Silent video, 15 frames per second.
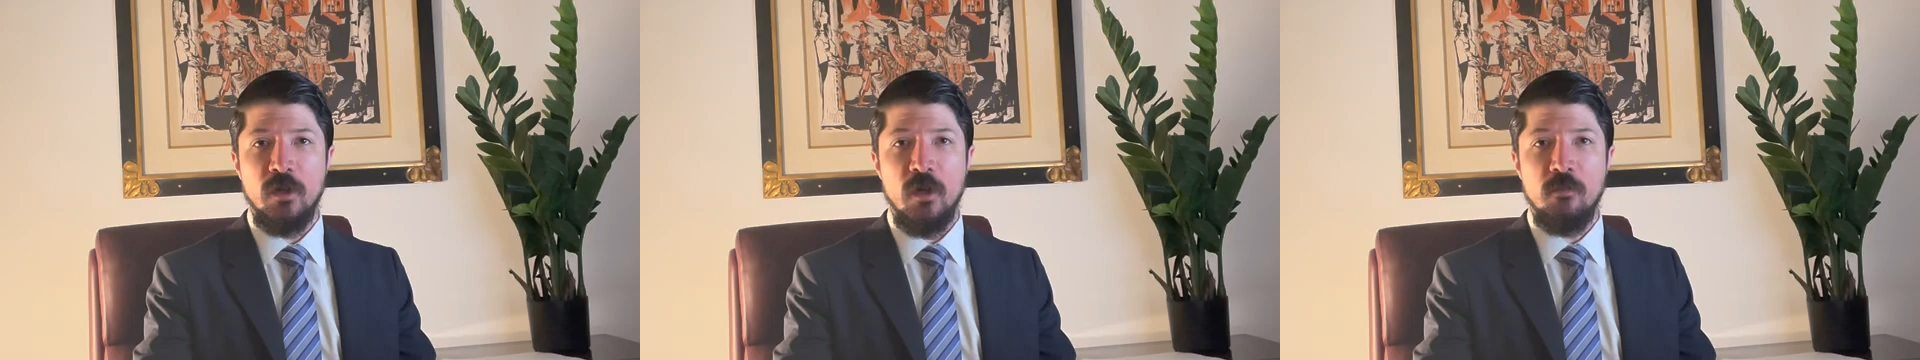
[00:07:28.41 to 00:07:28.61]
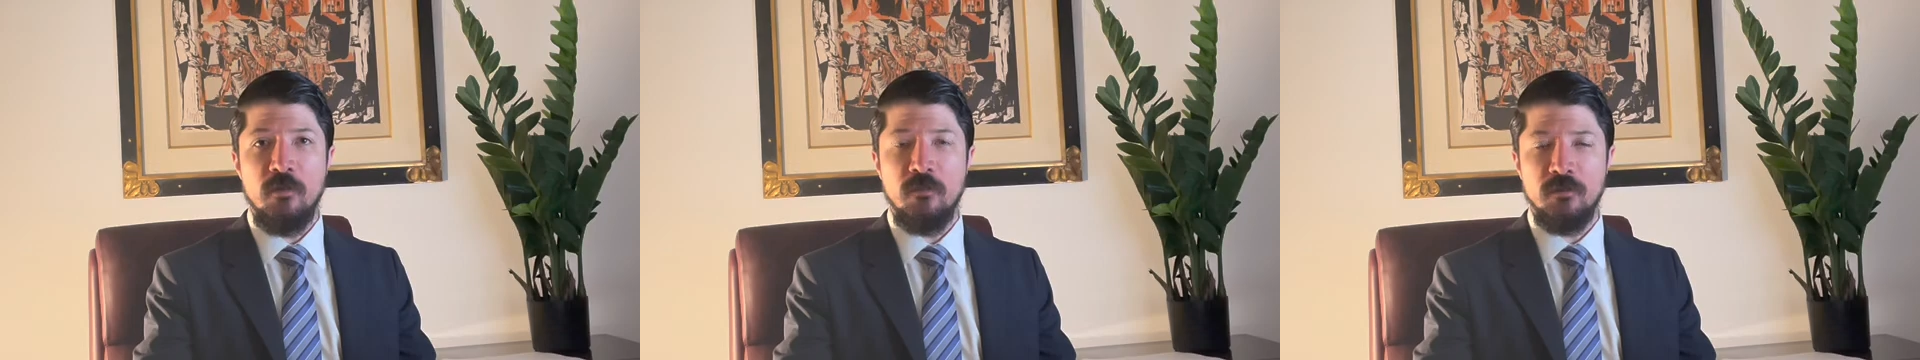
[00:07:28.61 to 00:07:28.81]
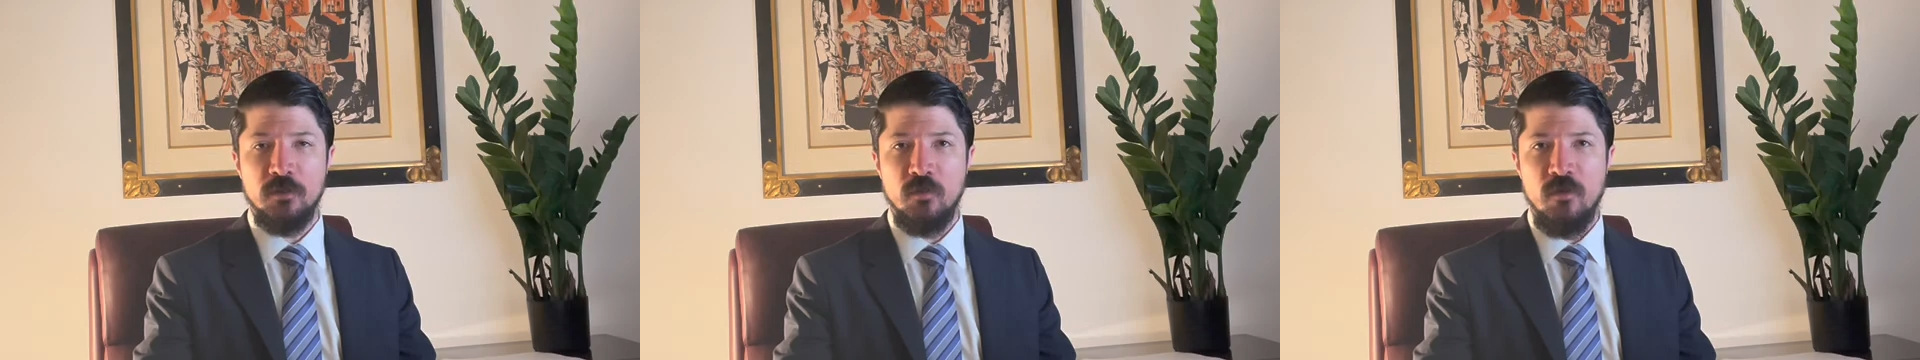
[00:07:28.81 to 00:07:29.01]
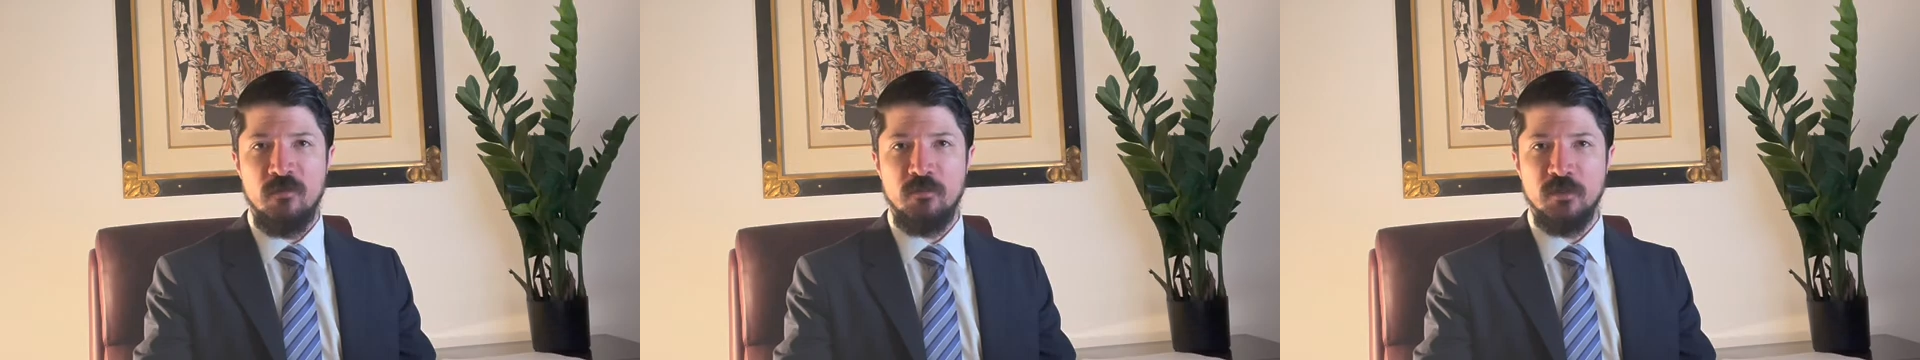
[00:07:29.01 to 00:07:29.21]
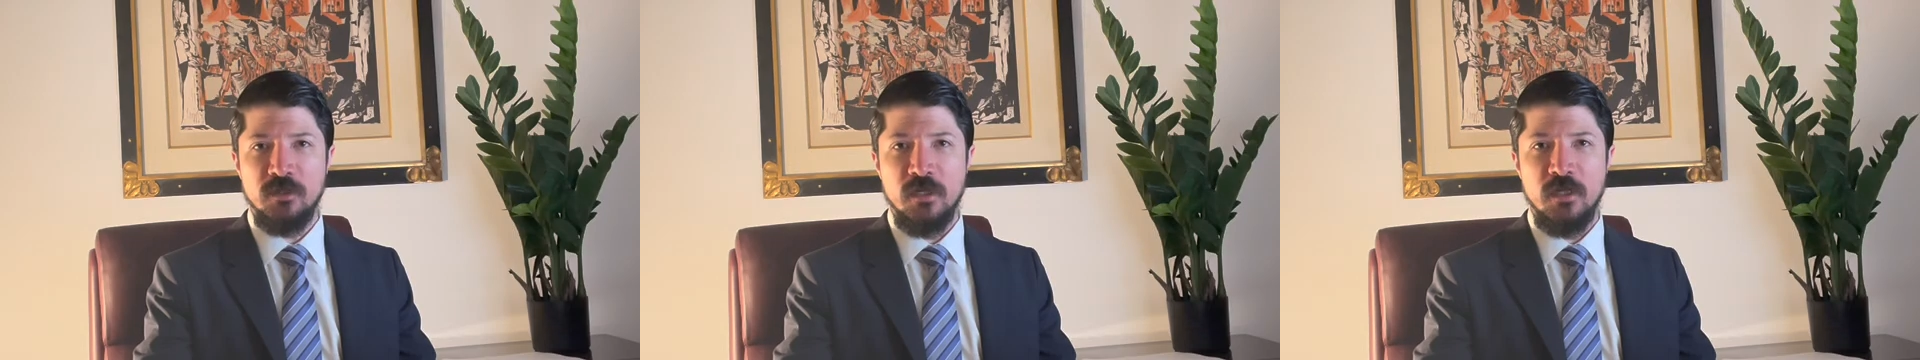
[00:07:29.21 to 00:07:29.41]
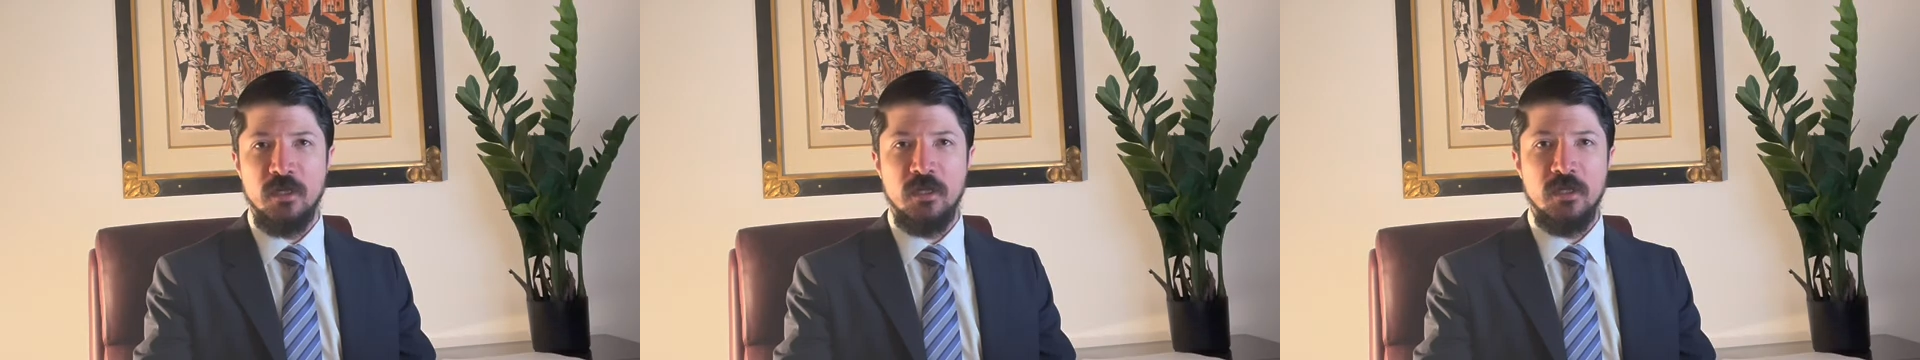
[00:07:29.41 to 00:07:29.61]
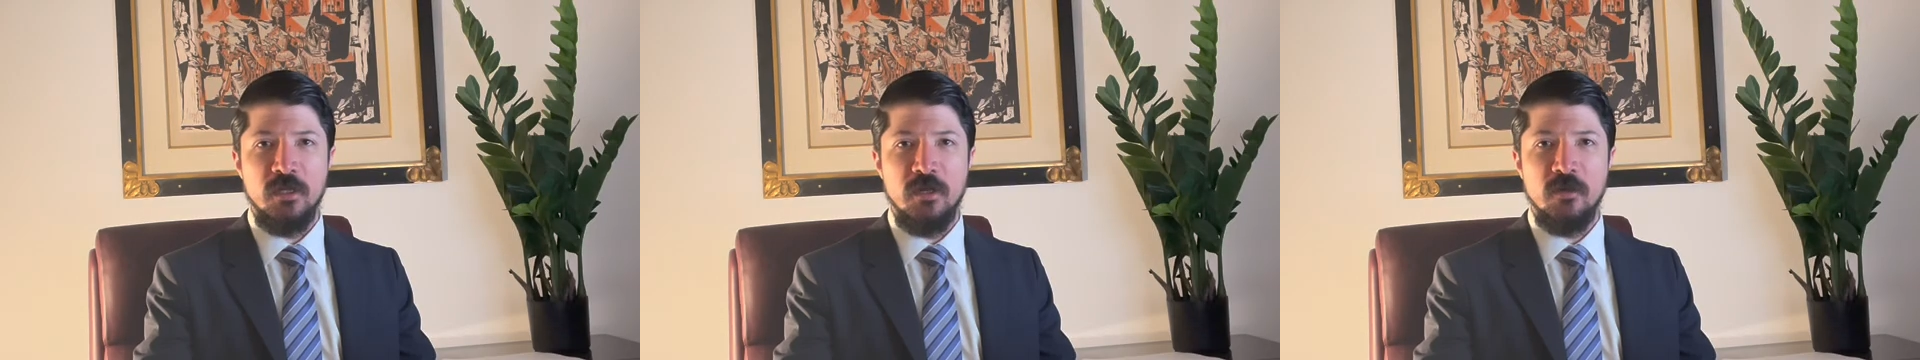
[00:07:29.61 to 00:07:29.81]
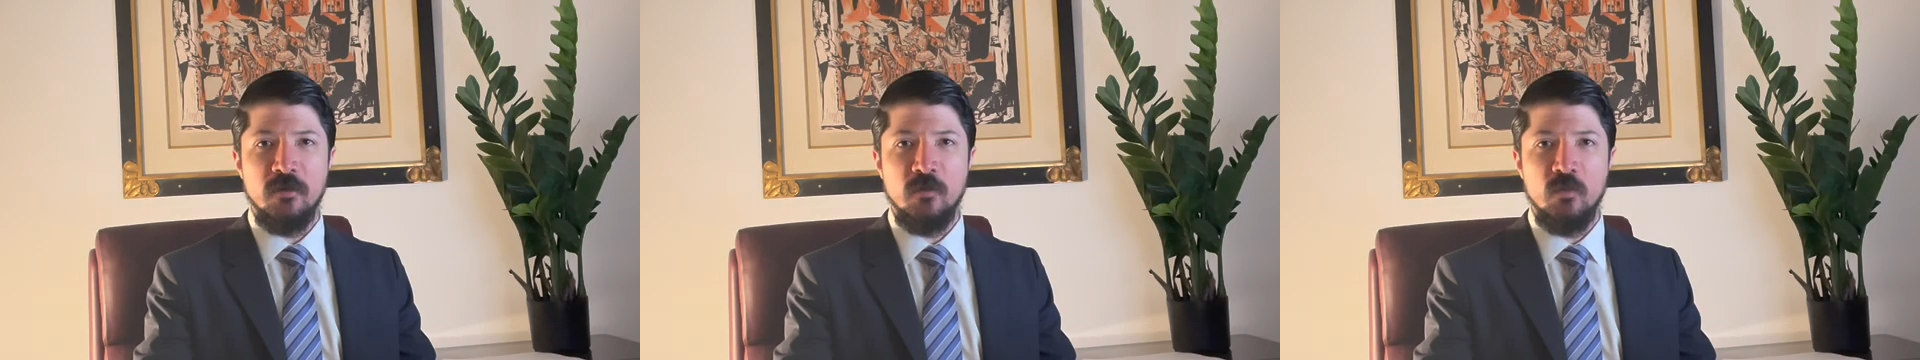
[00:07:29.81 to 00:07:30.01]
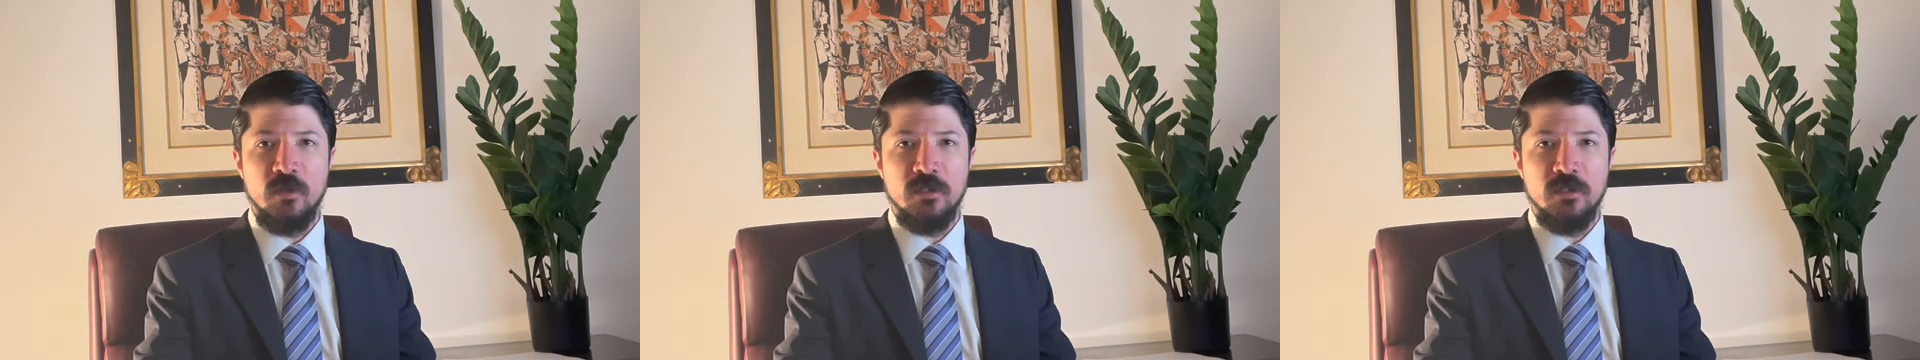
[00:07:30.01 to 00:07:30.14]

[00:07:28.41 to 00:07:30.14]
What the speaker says: Went up over 12% in a year,